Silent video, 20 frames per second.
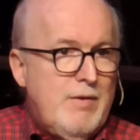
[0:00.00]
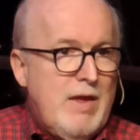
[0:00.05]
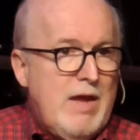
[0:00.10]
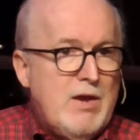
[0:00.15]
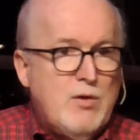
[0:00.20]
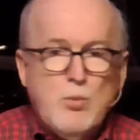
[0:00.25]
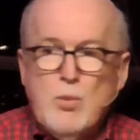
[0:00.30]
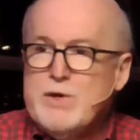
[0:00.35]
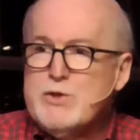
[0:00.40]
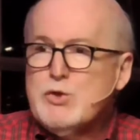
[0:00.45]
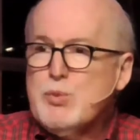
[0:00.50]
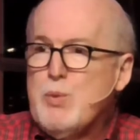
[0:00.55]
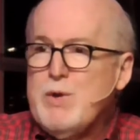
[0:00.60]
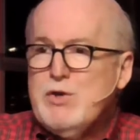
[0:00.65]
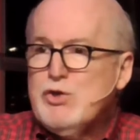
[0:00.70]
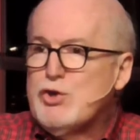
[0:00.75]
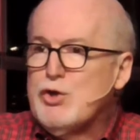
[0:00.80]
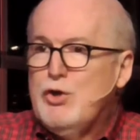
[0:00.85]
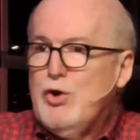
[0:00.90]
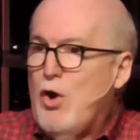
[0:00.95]
in which we
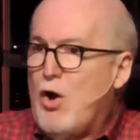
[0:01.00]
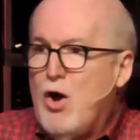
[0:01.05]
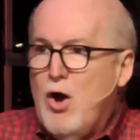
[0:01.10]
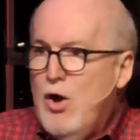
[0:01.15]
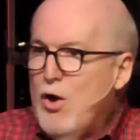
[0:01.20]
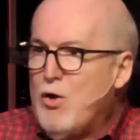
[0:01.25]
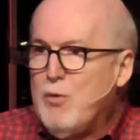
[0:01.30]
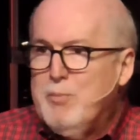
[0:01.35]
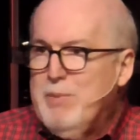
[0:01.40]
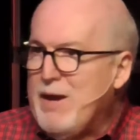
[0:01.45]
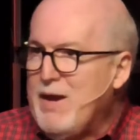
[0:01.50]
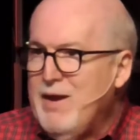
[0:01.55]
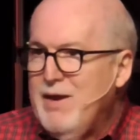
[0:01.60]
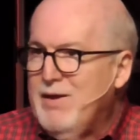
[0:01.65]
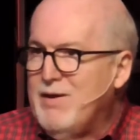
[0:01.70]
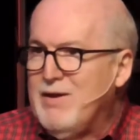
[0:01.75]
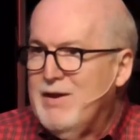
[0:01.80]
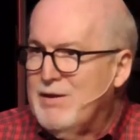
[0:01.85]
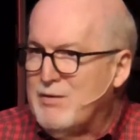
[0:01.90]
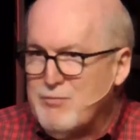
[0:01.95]
should all
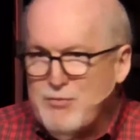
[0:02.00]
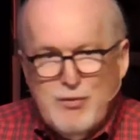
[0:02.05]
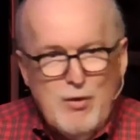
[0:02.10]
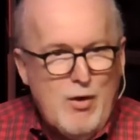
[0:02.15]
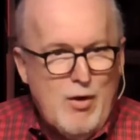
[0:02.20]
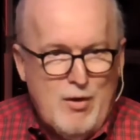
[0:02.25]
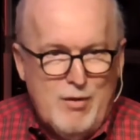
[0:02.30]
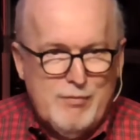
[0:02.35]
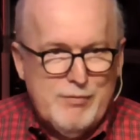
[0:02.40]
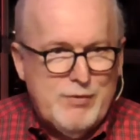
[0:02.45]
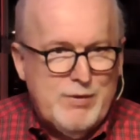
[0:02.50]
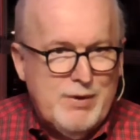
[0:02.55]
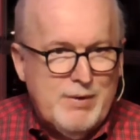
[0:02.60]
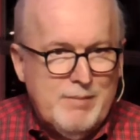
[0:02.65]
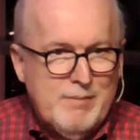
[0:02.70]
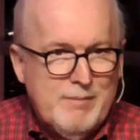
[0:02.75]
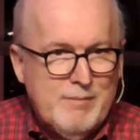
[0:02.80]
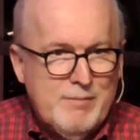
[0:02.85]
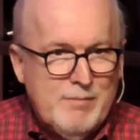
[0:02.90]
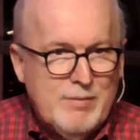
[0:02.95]
be involved
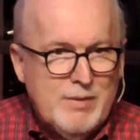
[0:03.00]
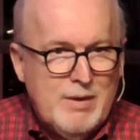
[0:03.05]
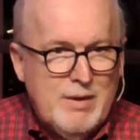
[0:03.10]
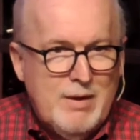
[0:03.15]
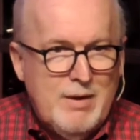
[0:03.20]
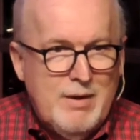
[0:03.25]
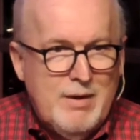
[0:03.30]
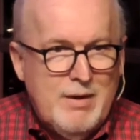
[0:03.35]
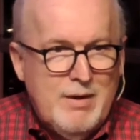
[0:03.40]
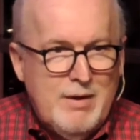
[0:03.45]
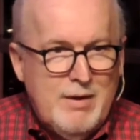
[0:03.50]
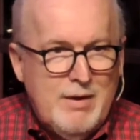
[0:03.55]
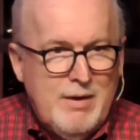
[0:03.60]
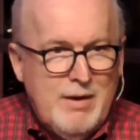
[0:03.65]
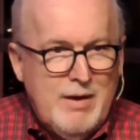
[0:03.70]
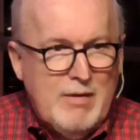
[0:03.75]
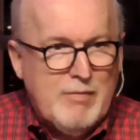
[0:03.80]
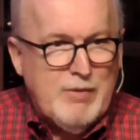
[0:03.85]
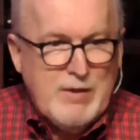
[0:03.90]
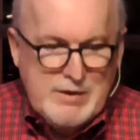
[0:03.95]

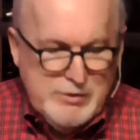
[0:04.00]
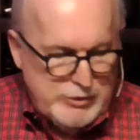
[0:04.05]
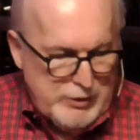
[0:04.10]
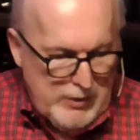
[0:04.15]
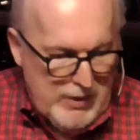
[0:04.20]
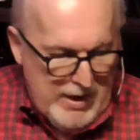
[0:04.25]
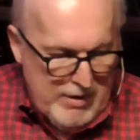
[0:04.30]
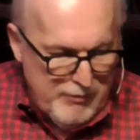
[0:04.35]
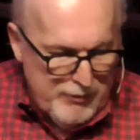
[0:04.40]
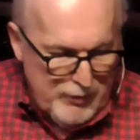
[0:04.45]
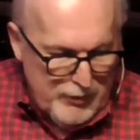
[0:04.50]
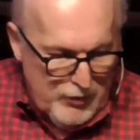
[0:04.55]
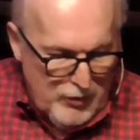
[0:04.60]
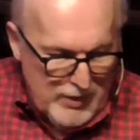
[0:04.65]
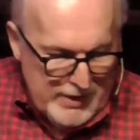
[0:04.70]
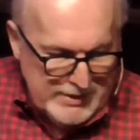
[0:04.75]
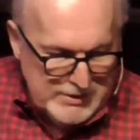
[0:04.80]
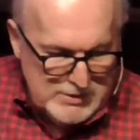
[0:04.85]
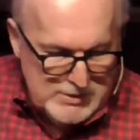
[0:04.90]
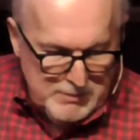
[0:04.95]
if things are ever
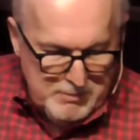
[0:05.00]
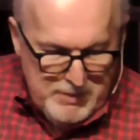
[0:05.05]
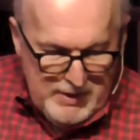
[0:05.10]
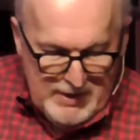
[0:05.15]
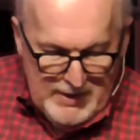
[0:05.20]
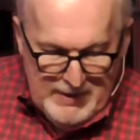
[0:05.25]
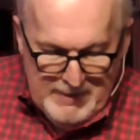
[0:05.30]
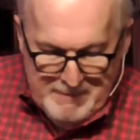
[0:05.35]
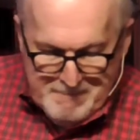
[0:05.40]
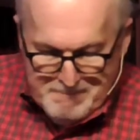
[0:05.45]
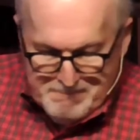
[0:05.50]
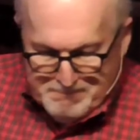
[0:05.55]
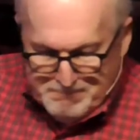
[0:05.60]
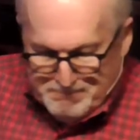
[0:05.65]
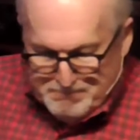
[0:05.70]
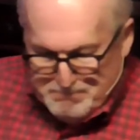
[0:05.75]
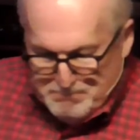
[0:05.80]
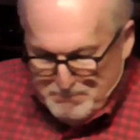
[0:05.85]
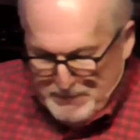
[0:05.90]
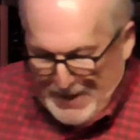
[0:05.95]
going to be
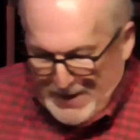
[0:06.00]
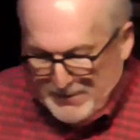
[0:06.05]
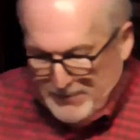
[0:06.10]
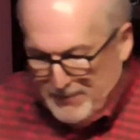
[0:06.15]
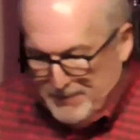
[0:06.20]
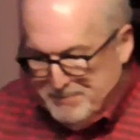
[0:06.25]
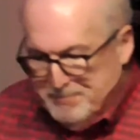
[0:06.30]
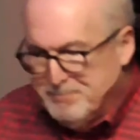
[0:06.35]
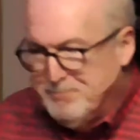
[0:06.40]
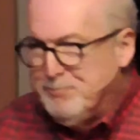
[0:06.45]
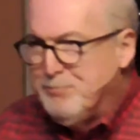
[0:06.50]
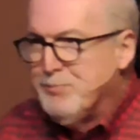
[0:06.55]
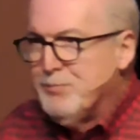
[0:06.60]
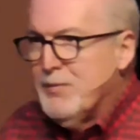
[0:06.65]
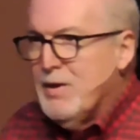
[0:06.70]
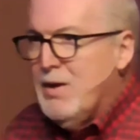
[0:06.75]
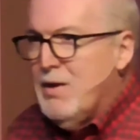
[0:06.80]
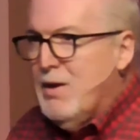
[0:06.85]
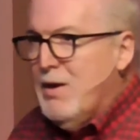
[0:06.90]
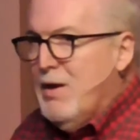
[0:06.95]
better.
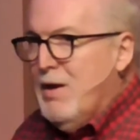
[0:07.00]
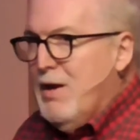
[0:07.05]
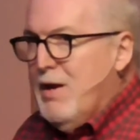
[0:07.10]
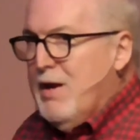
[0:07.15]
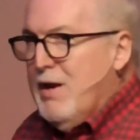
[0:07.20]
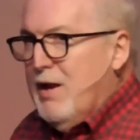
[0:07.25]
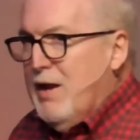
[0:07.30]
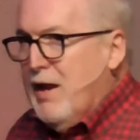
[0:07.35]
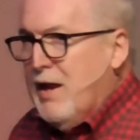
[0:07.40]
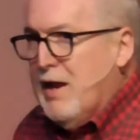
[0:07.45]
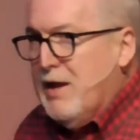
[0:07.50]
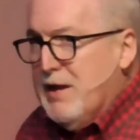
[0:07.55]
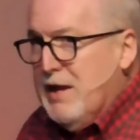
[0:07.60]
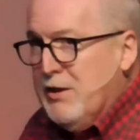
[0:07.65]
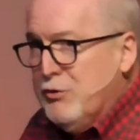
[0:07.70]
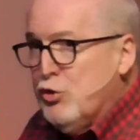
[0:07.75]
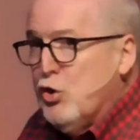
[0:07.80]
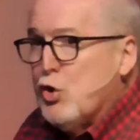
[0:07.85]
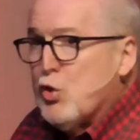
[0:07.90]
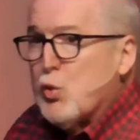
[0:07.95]

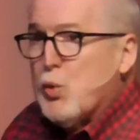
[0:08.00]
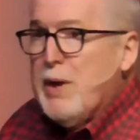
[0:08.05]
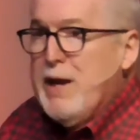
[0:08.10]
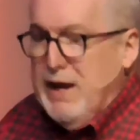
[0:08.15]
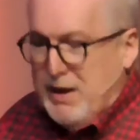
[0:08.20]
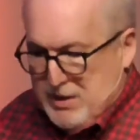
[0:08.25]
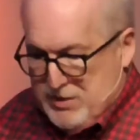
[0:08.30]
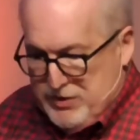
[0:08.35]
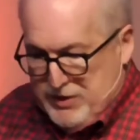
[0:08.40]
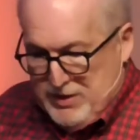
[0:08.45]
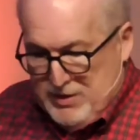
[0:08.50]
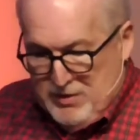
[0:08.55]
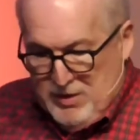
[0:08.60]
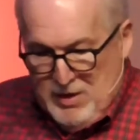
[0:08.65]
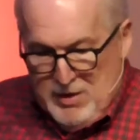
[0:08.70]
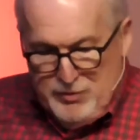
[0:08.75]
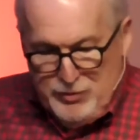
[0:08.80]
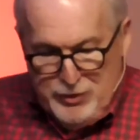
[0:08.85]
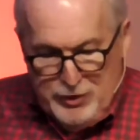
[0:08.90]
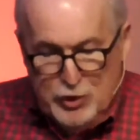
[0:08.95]
In Greek, the
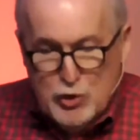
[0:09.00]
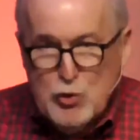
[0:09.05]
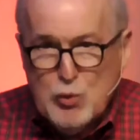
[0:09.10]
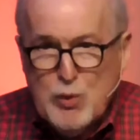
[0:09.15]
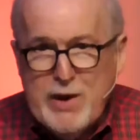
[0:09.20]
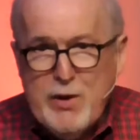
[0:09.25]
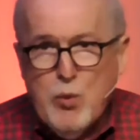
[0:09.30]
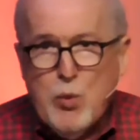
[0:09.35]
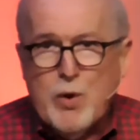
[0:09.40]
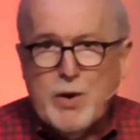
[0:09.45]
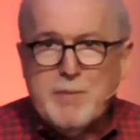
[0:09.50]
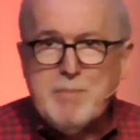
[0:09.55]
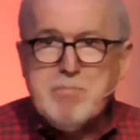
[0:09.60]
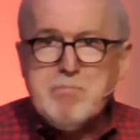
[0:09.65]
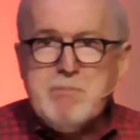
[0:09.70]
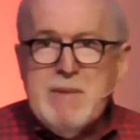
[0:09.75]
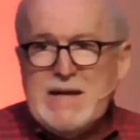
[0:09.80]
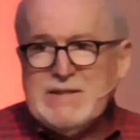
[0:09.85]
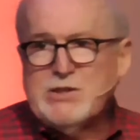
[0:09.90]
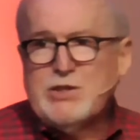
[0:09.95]
Greek word
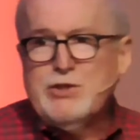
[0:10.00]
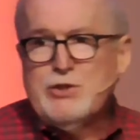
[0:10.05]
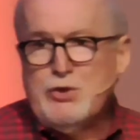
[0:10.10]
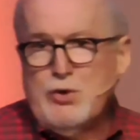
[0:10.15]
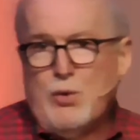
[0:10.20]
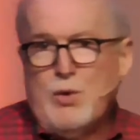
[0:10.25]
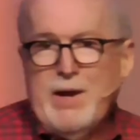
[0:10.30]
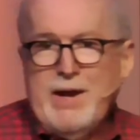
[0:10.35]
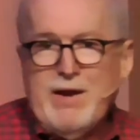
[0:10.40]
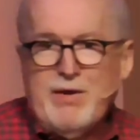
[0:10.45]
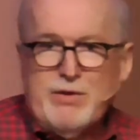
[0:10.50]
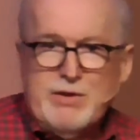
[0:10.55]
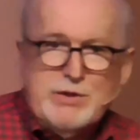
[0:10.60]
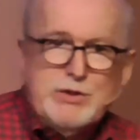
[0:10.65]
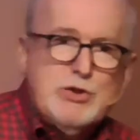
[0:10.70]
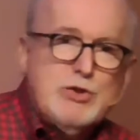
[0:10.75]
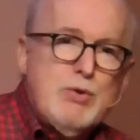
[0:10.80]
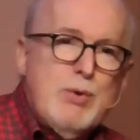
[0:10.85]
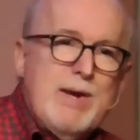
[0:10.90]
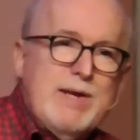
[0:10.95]
metanoia,
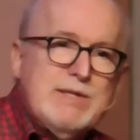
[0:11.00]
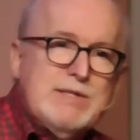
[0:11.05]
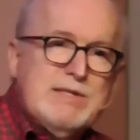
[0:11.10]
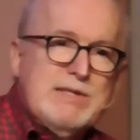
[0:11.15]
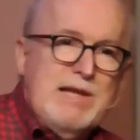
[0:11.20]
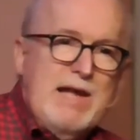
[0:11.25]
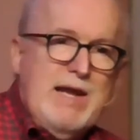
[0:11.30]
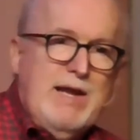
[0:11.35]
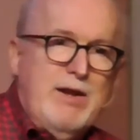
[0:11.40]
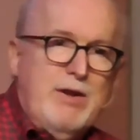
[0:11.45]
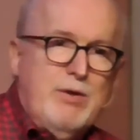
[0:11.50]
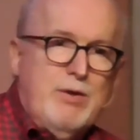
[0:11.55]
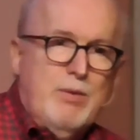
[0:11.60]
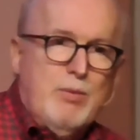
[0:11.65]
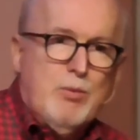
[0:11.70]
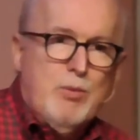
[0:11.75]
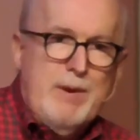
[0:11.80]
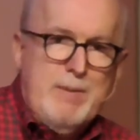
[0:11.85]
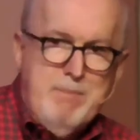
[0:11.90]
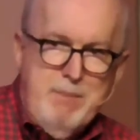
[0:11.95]
that's translated
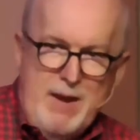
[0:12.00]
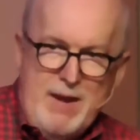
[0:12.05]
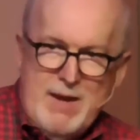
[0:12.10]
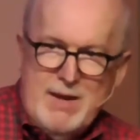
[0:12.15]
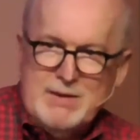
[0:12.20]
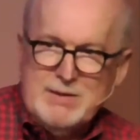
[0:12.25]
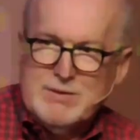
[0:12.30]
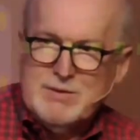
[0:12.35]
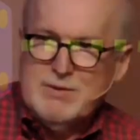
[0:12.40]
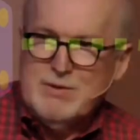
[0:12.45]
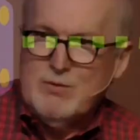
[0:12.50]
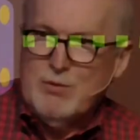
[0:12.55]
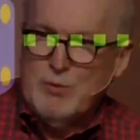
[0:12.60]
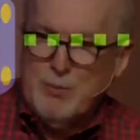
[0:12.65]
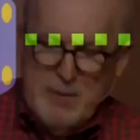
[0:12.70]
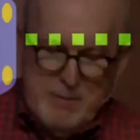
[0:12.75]
repent or